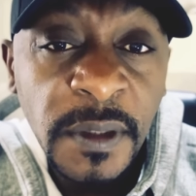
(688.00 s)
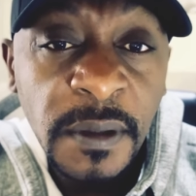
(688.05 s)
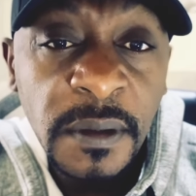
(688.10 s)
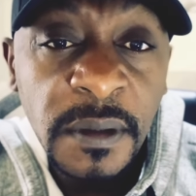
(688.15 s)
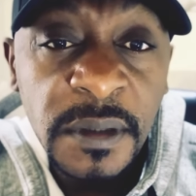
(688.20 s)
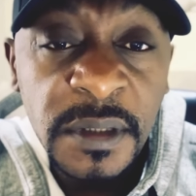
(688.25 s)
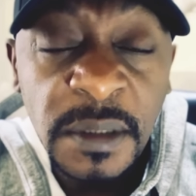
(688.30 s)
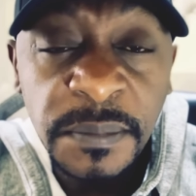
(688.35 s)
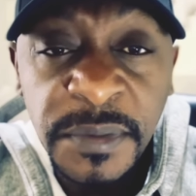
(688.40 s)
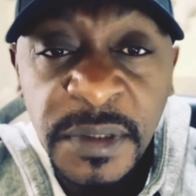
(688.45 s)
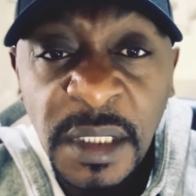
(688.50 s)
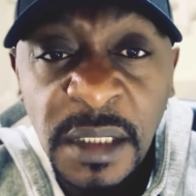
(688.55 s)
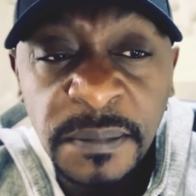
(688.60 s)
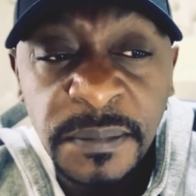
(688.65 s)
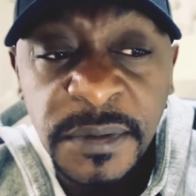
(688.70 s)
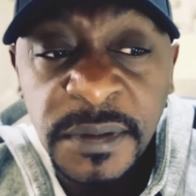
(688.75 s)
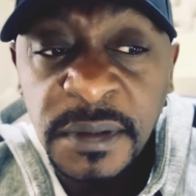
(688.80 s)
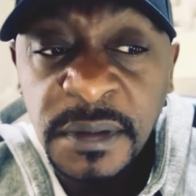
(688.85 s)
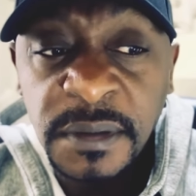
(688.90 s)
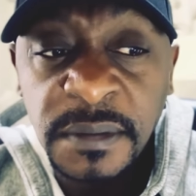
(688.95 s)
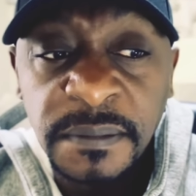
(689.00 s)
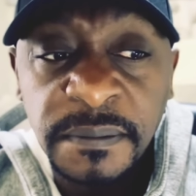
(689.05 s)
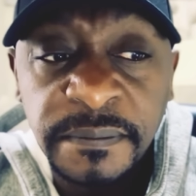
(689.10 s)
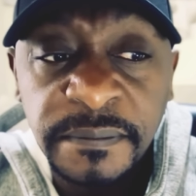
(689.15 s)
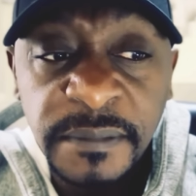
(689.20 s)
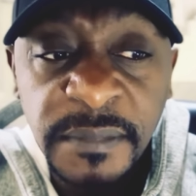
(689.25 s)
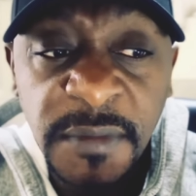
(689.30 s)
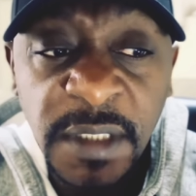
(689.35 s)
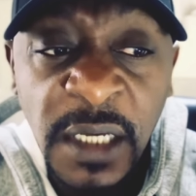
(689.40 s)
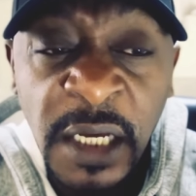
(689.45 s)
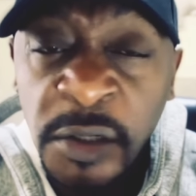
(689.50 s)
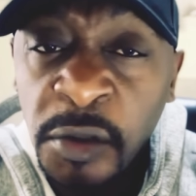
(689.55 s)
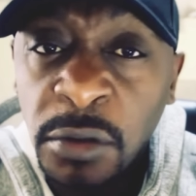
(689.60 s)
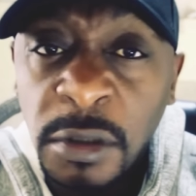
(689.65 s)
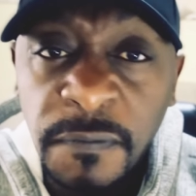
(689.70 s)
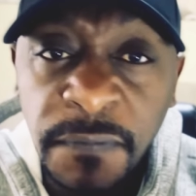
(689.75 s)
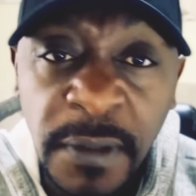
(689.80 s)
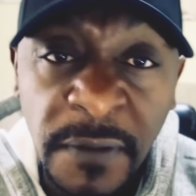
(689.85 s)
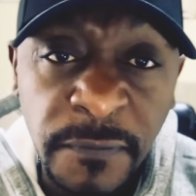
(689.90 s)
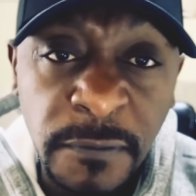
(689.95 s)
sometimes, I don't know
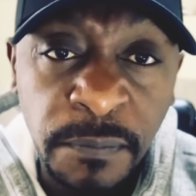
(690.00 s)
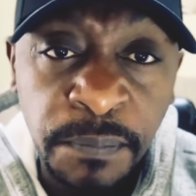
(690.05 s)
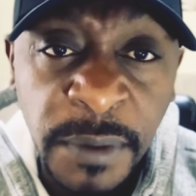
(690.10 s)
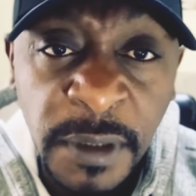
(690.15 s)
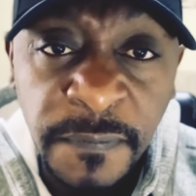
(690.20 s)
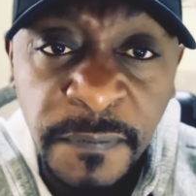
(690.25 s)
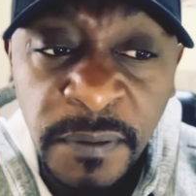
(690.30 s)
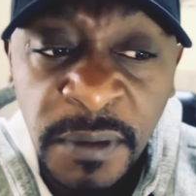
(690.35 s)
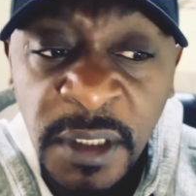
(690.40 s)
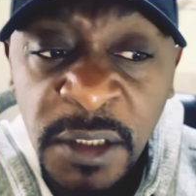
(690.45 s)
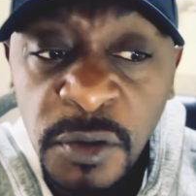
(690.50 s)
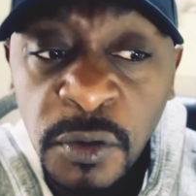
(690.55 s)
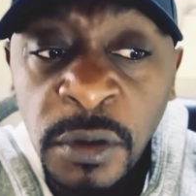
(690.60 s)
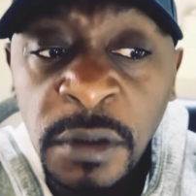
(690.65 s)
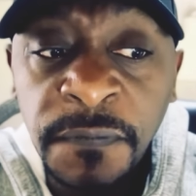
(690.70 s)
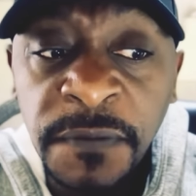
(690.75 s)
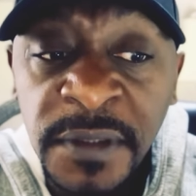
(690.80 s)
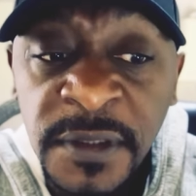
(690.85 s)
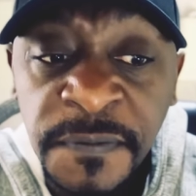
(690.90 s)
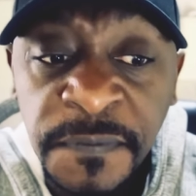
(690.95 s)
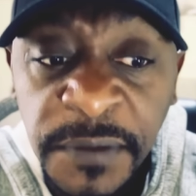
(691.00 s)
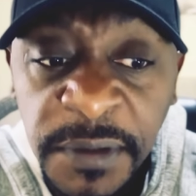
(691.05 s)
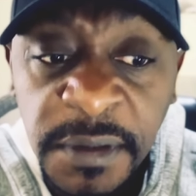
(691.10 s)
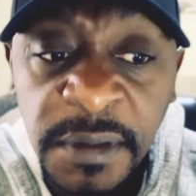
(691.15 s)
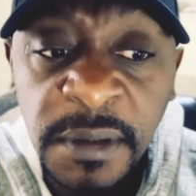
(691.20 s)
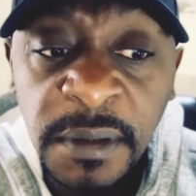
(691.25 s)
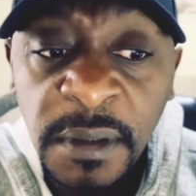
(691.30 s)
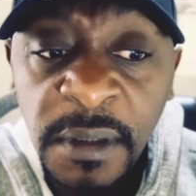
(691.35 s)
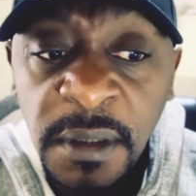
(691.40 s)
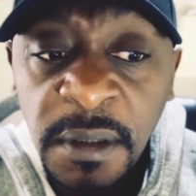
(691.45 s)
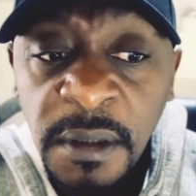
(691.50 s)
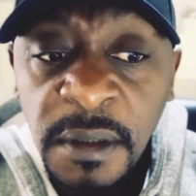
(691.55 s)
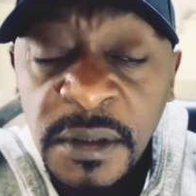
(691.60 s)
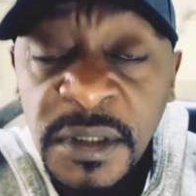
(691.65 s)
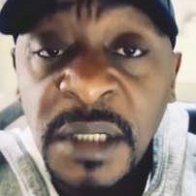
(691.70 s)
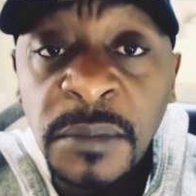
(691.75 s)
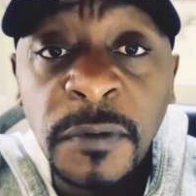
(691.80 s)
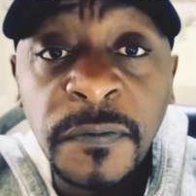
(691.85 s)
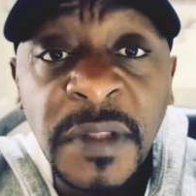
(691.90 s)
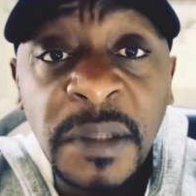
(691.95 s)
if you have to pay for that or if it's free.
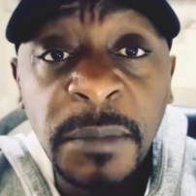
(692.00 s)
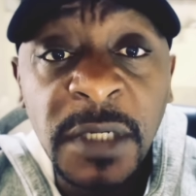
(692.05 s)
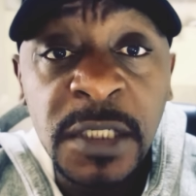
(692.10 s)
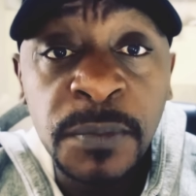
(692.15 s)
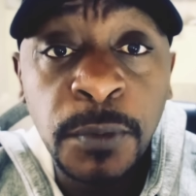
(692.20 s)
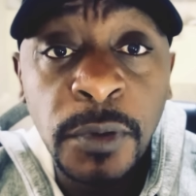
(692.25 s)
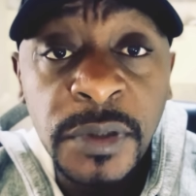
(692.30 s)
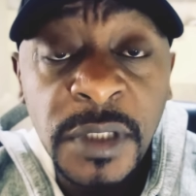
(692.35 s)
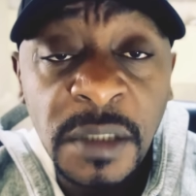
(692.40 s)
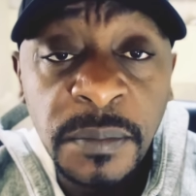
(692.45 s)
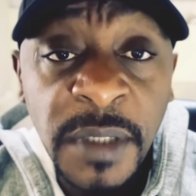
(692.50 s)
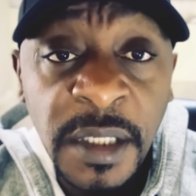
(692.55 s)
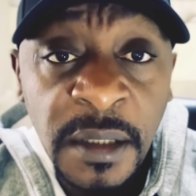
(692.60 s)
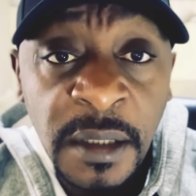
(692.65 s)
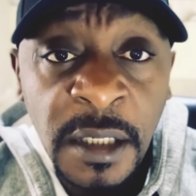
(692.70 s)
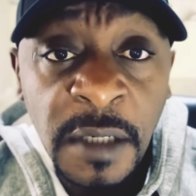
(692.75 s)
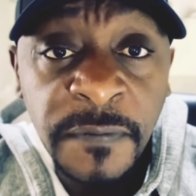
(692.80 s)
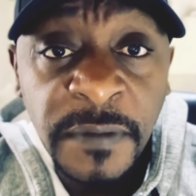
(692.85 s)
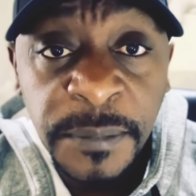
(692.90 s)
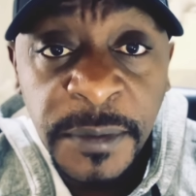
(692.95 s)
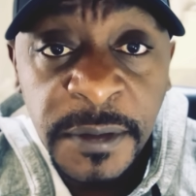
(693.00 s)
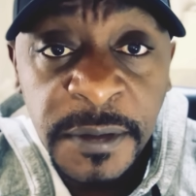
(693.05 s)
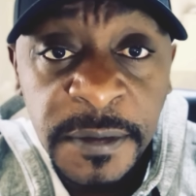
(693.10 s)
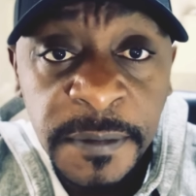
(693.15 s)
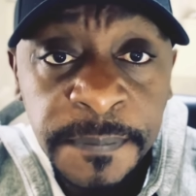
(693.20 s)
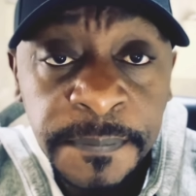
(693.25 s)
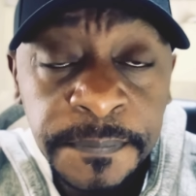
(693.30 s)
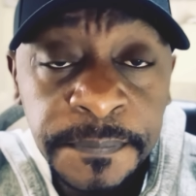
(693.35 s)
Some of them are sponsored by the government.